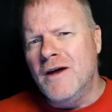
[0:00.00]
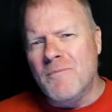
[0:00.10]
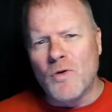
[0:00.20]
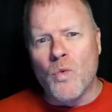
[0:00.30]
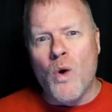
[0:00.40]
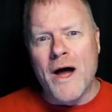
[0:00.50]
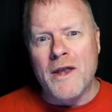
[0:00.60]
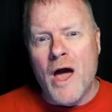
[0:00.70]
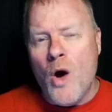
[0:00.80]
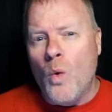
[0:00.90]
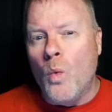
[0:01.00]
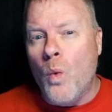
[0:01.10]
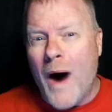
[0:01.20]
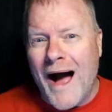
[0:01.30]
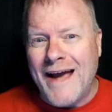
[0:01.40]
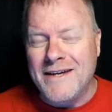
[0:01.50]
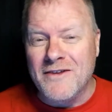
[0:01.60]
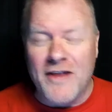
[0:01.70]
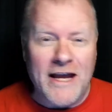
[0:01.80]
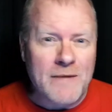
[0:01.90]
Number one, why
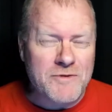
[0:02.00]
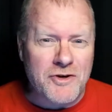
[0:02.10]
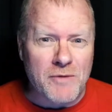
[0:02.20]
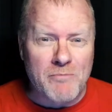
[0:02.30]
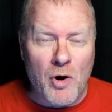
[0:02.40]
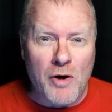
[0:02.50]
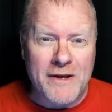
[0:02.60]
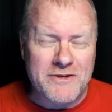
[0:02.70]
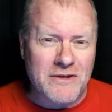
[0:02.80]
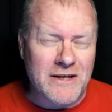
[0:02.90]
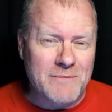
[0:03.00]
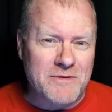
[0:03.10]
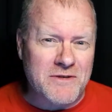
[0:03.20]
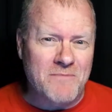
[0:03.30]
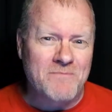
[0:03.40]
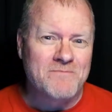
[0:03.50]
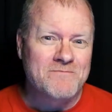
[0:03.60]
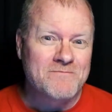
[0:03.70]
did the hipster burn his lips?